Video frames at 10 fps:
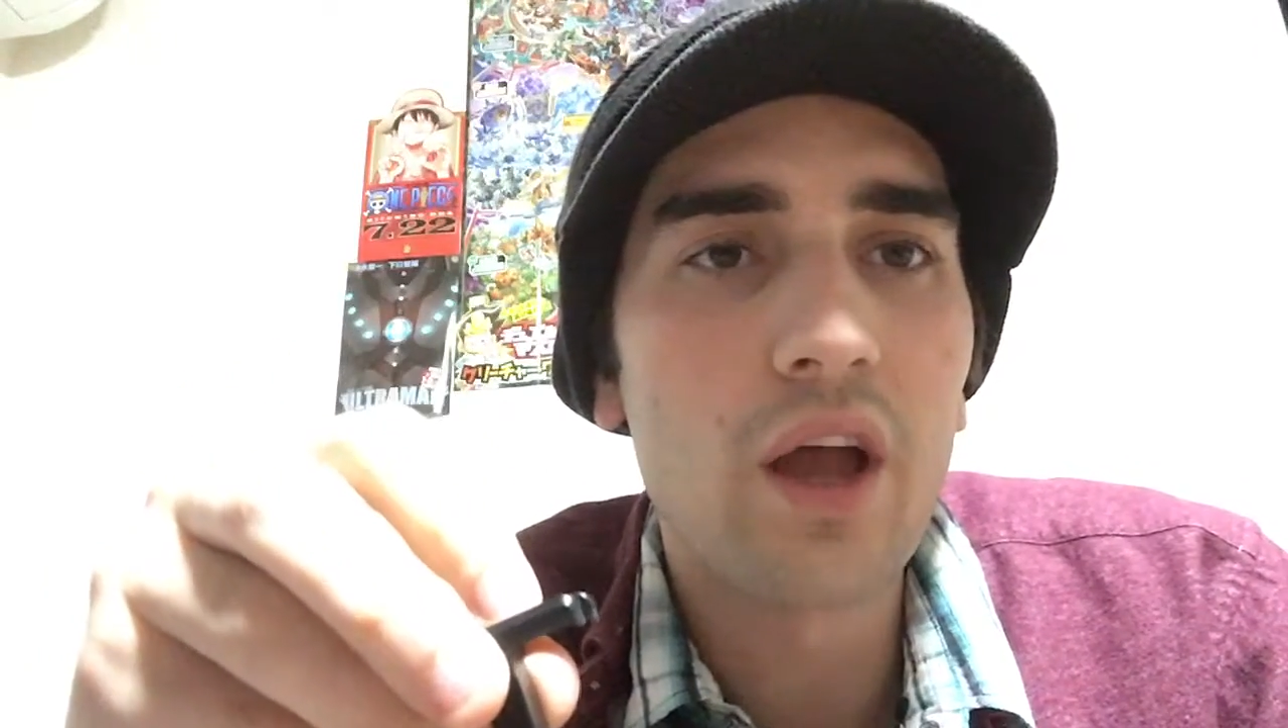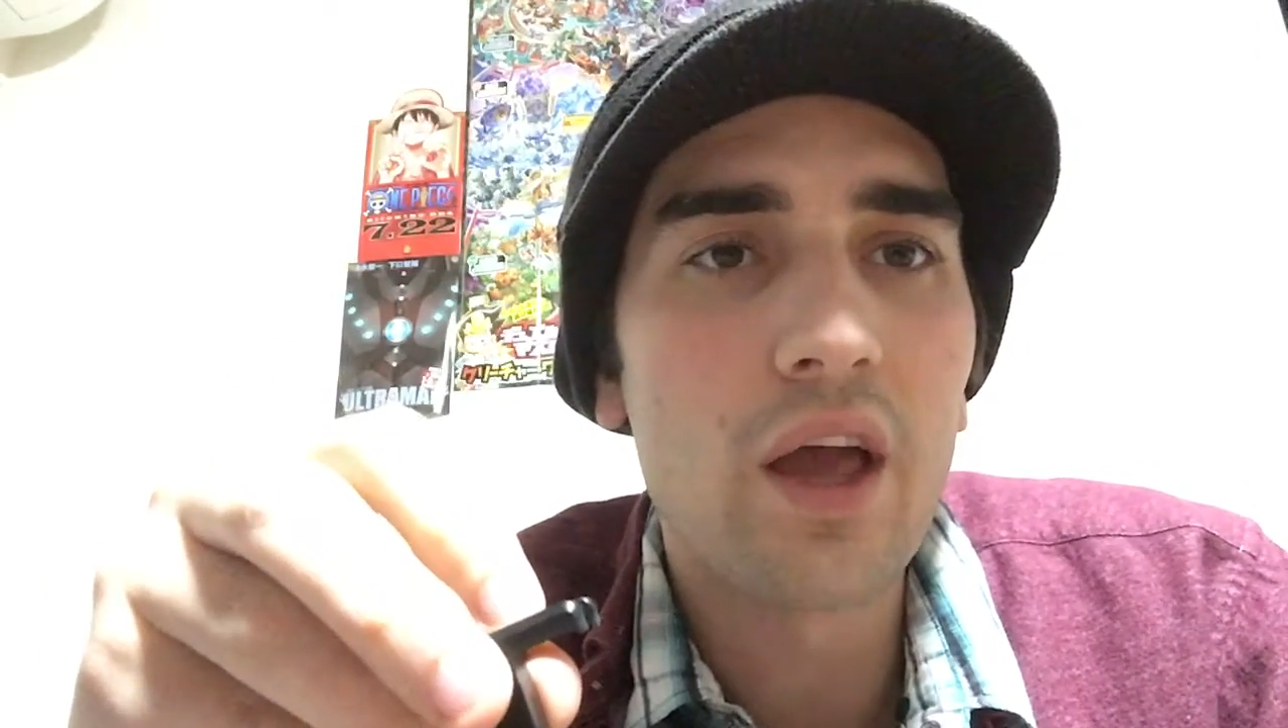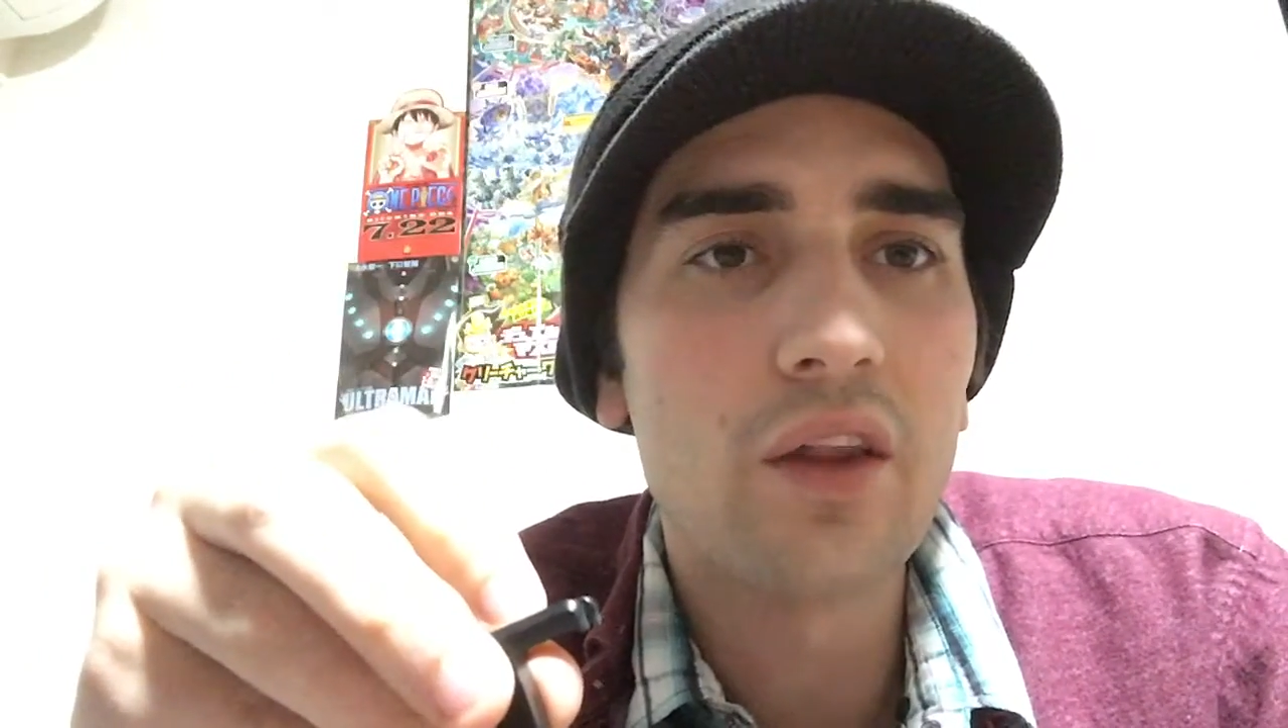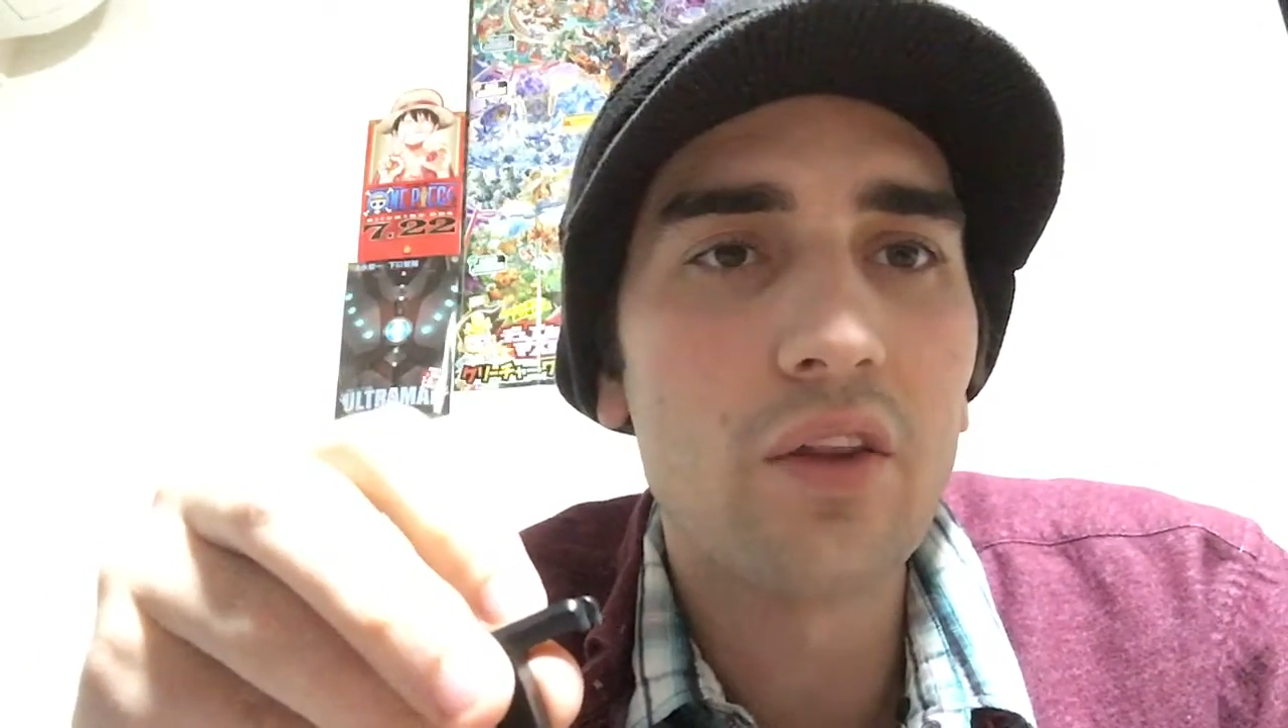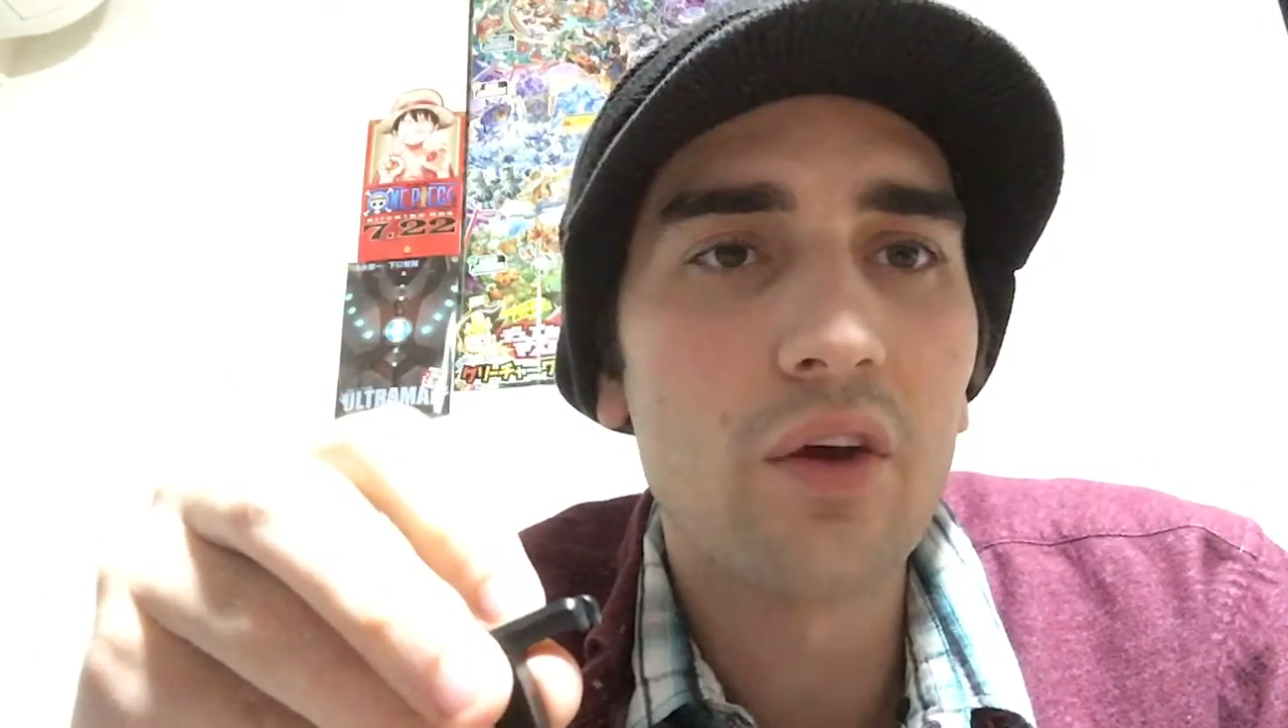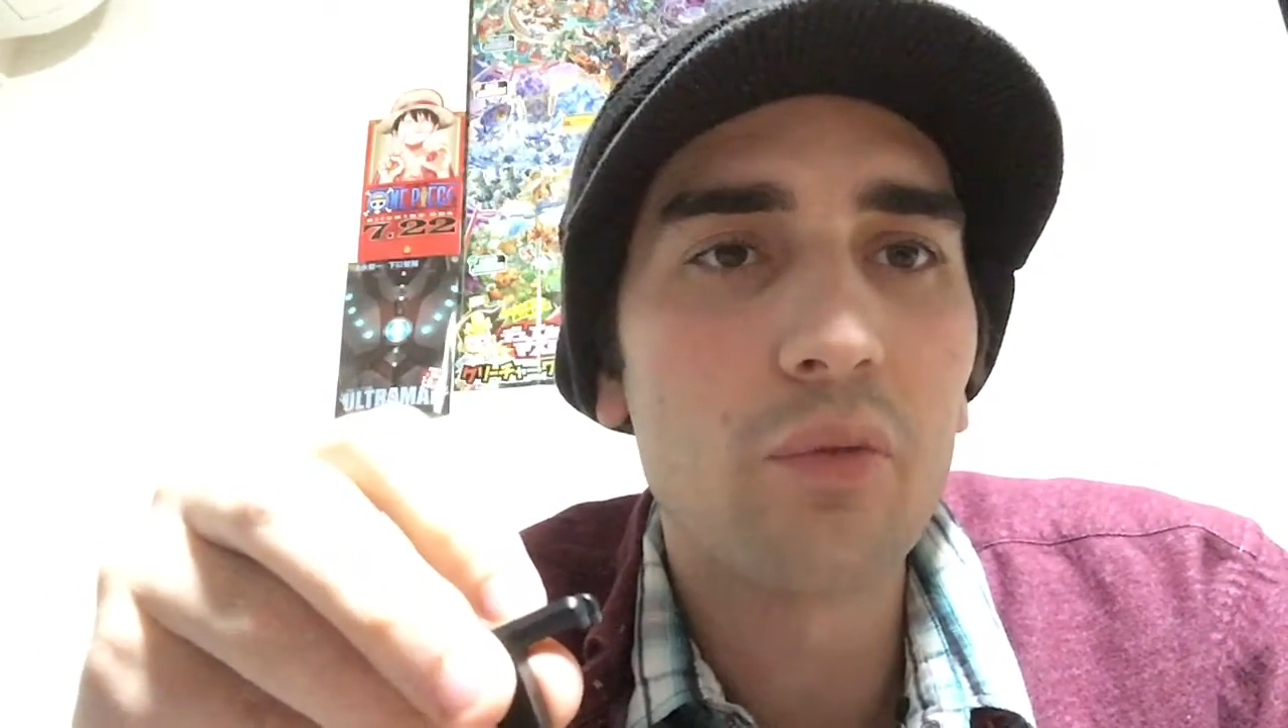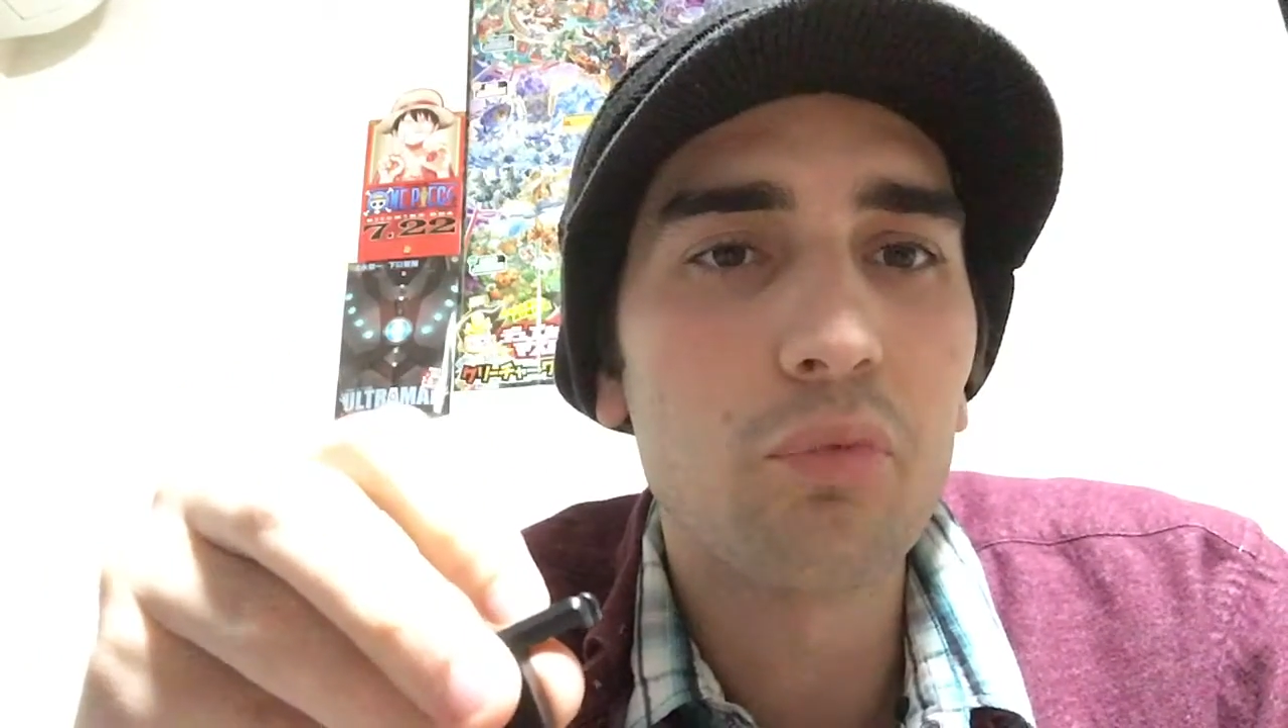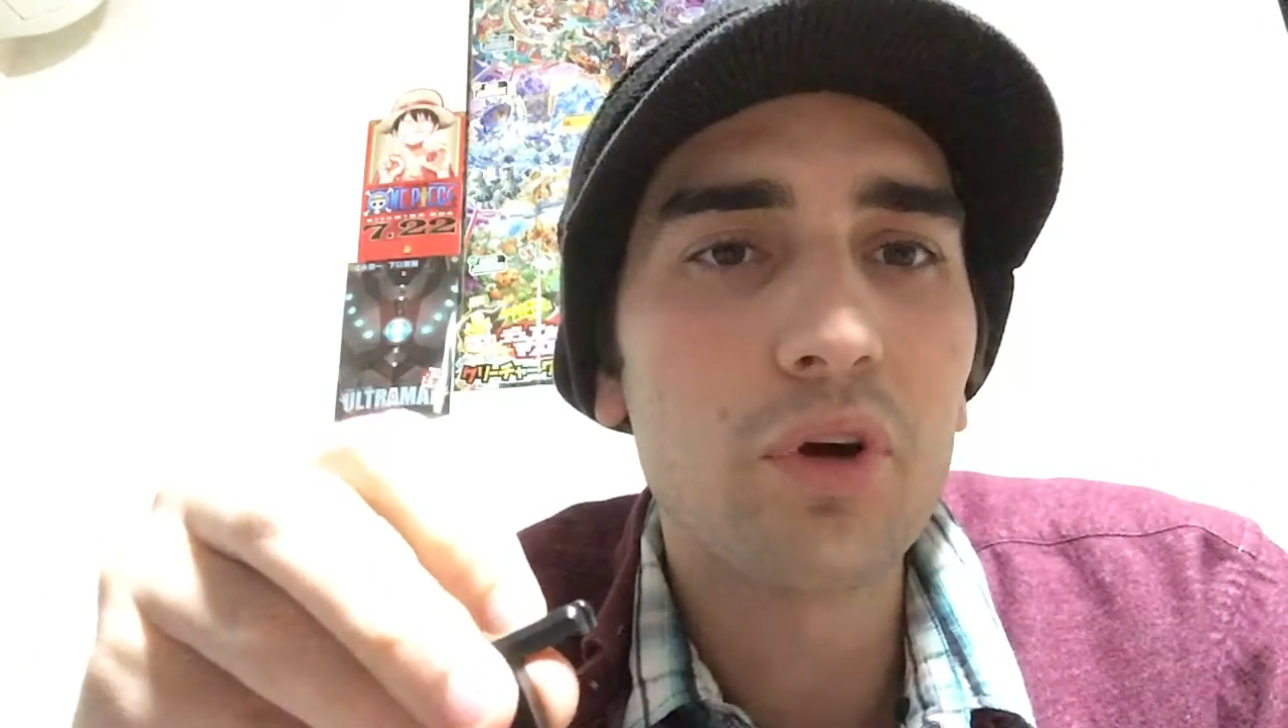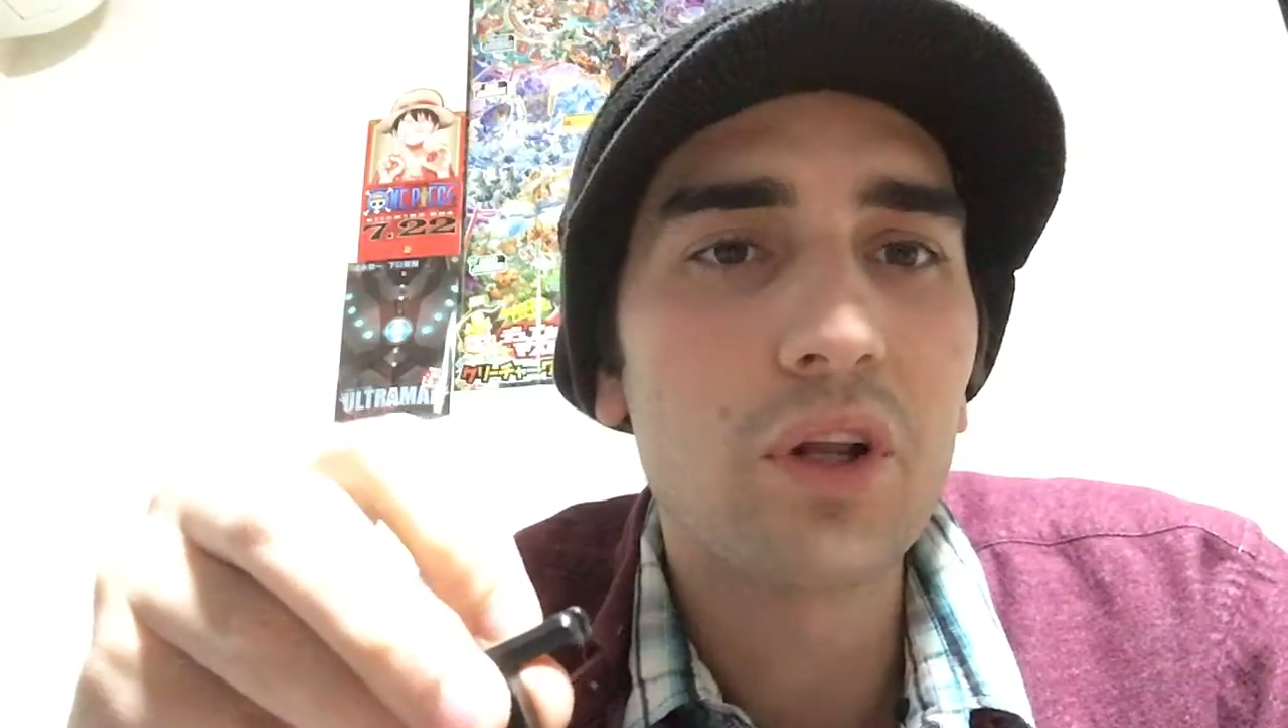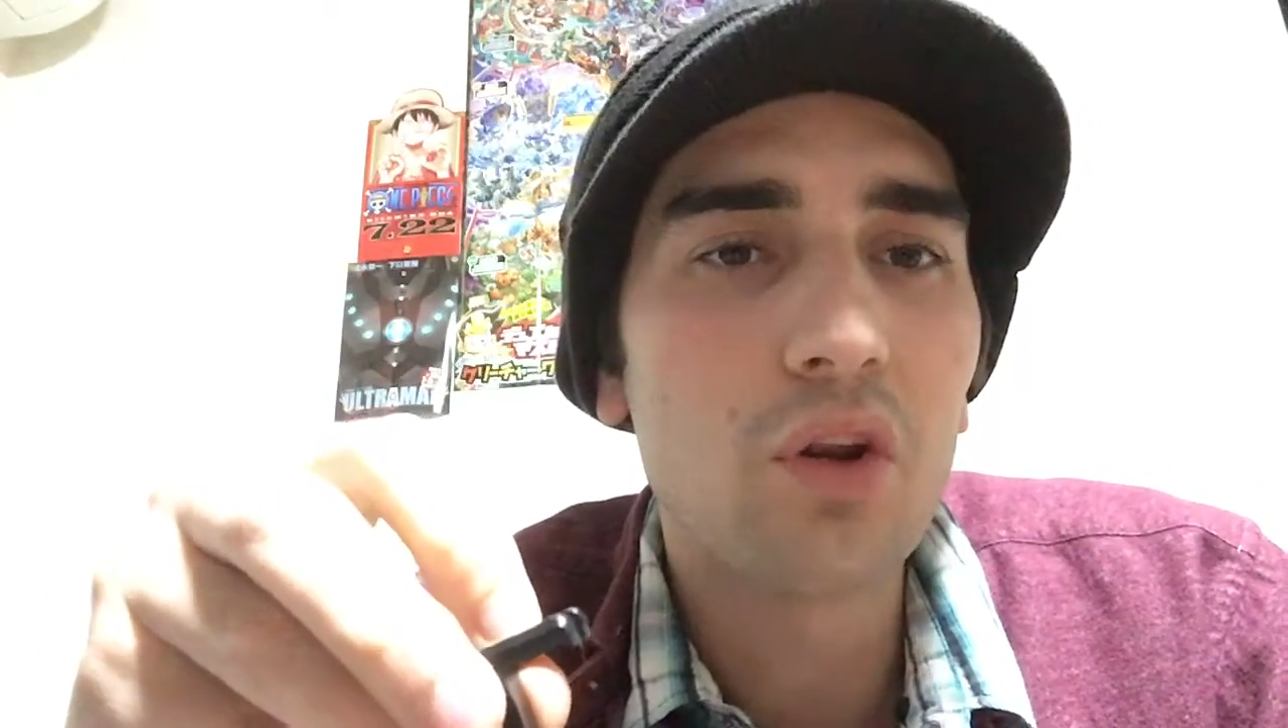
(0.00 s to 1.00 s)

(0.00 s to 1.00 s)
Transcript: and they're pretty